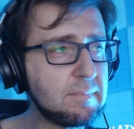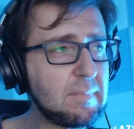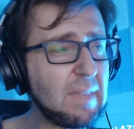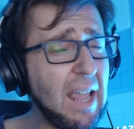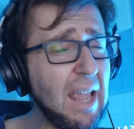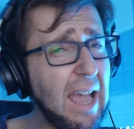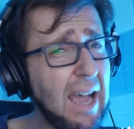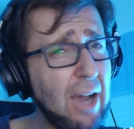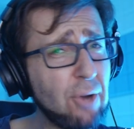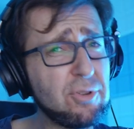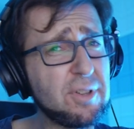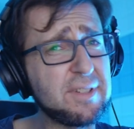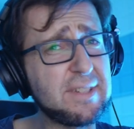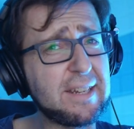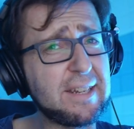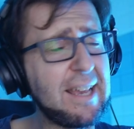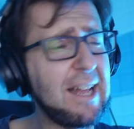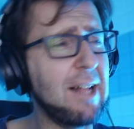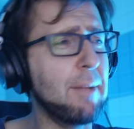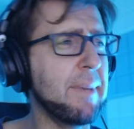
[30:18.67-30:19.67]
How does
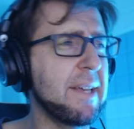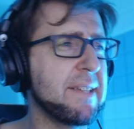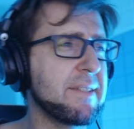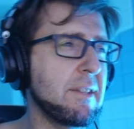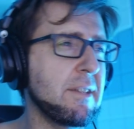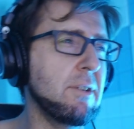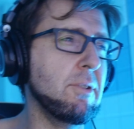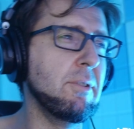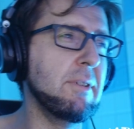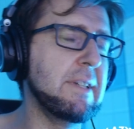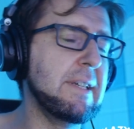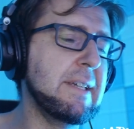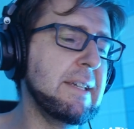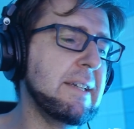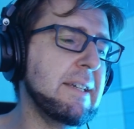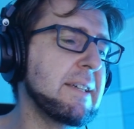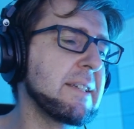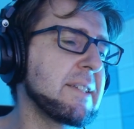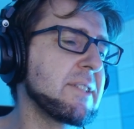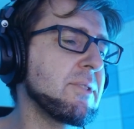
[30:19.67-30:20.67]
that help us though?
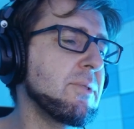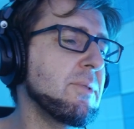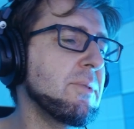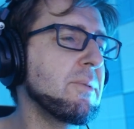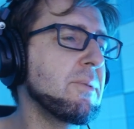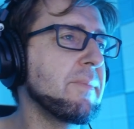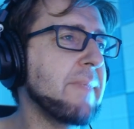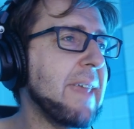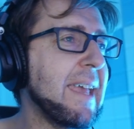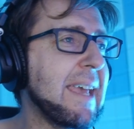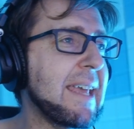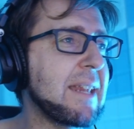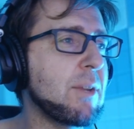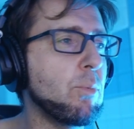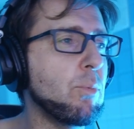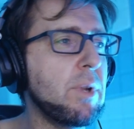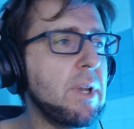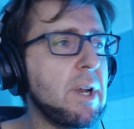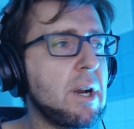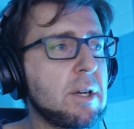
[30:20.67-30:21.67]
So again,
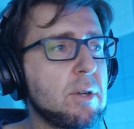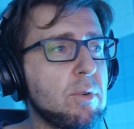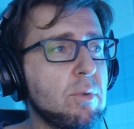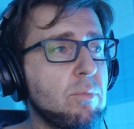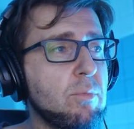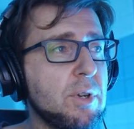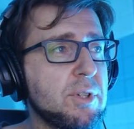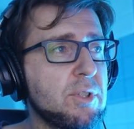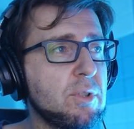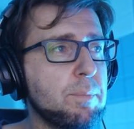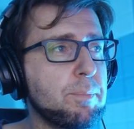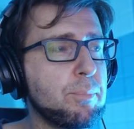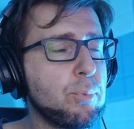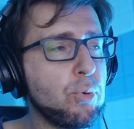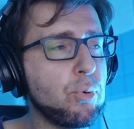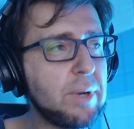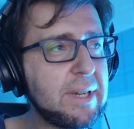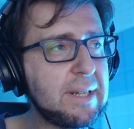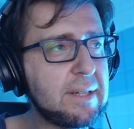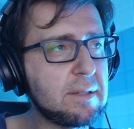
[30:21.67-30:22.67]
we are want to
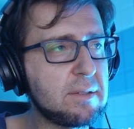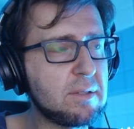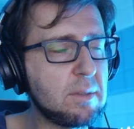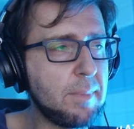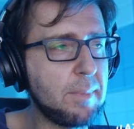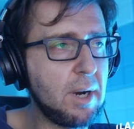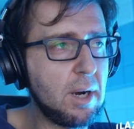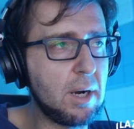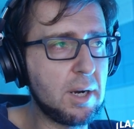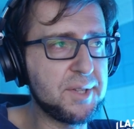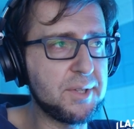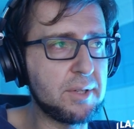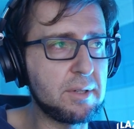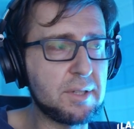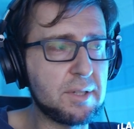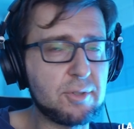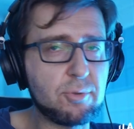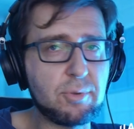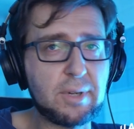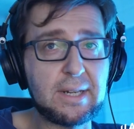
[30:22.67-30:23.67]
print some hearts on the
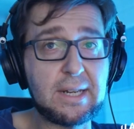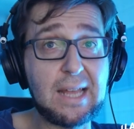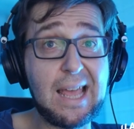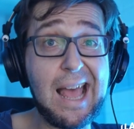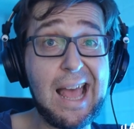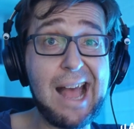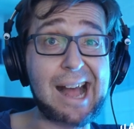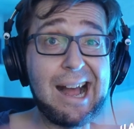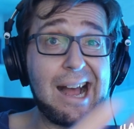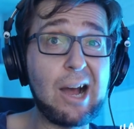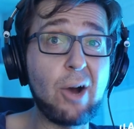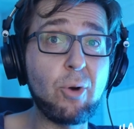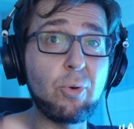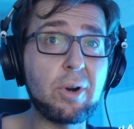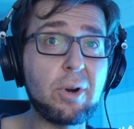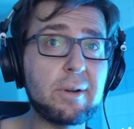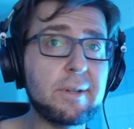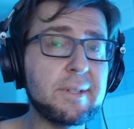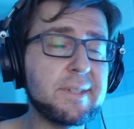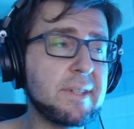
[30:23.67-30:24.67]
screen.
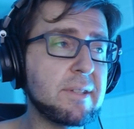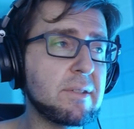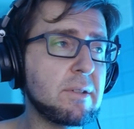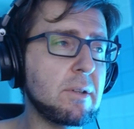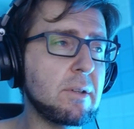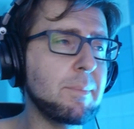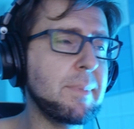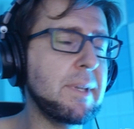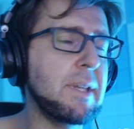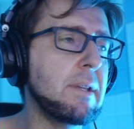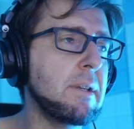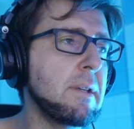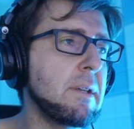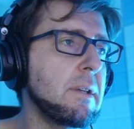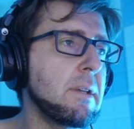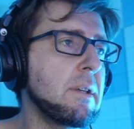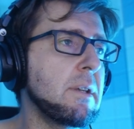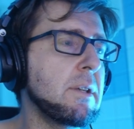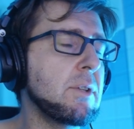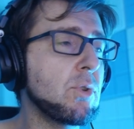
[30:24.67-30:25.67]
How is this going to be
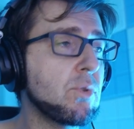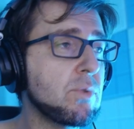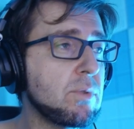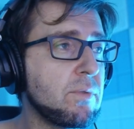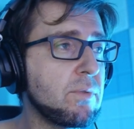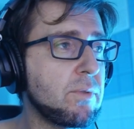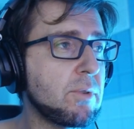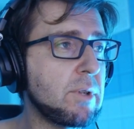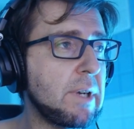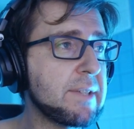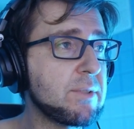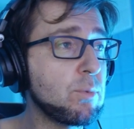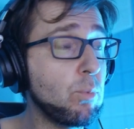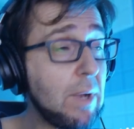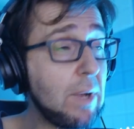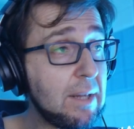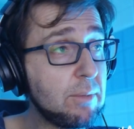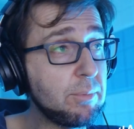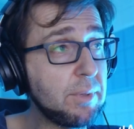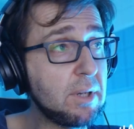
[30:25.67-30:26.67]
useful for us?
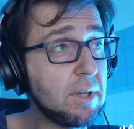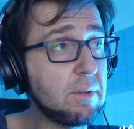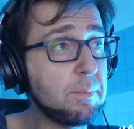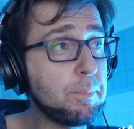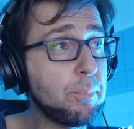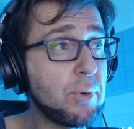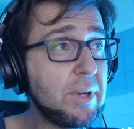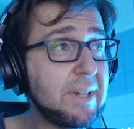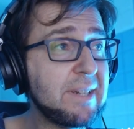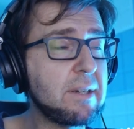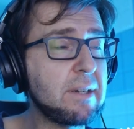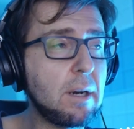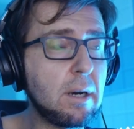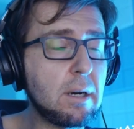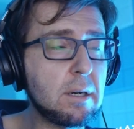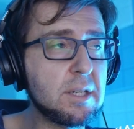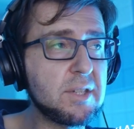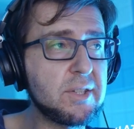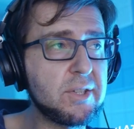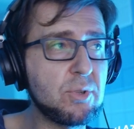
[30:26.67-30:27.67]
Well, we're going to print the
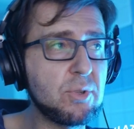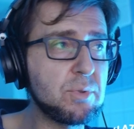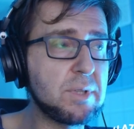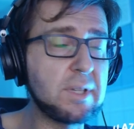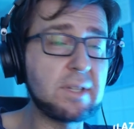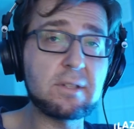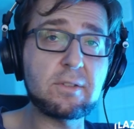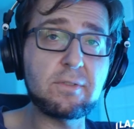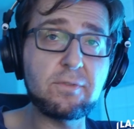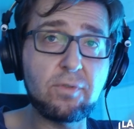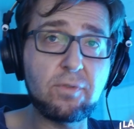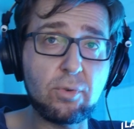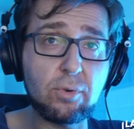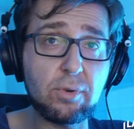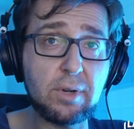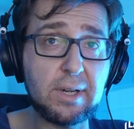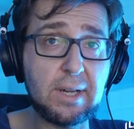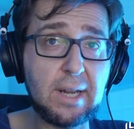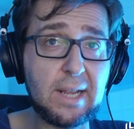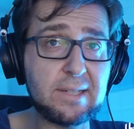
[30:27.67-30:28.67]
hearts using the
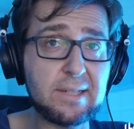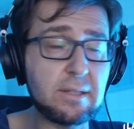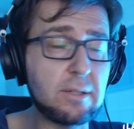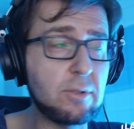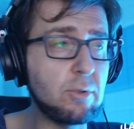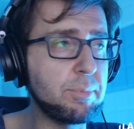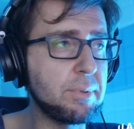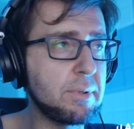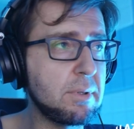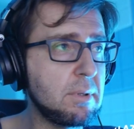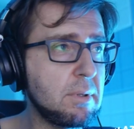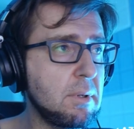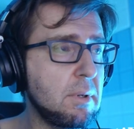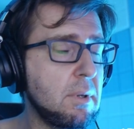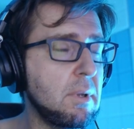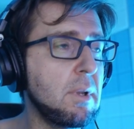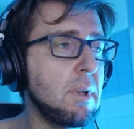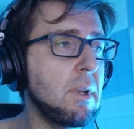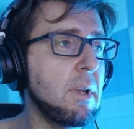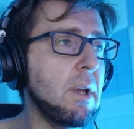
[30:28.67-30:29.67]
for next loop.
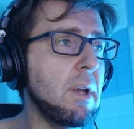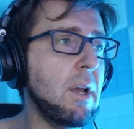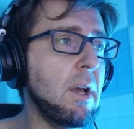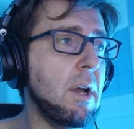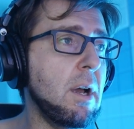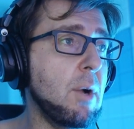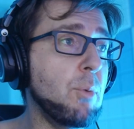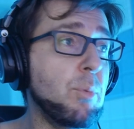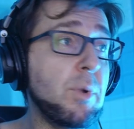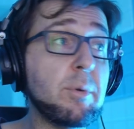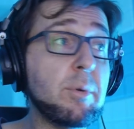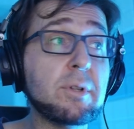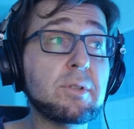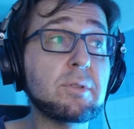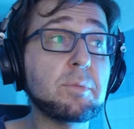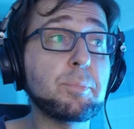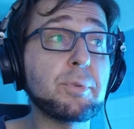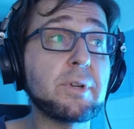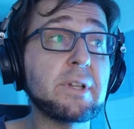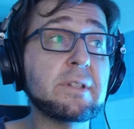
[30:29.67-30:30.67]
Uh, we want
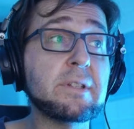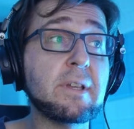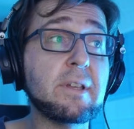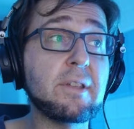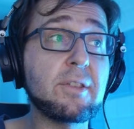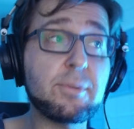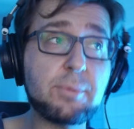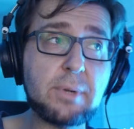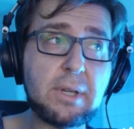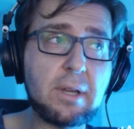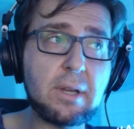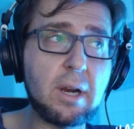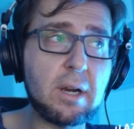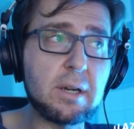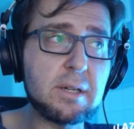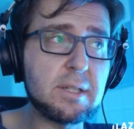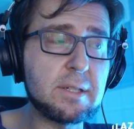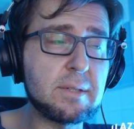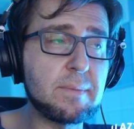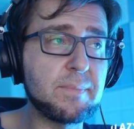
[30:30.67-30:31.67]
to print three
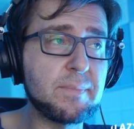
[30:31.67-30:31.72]
hearts.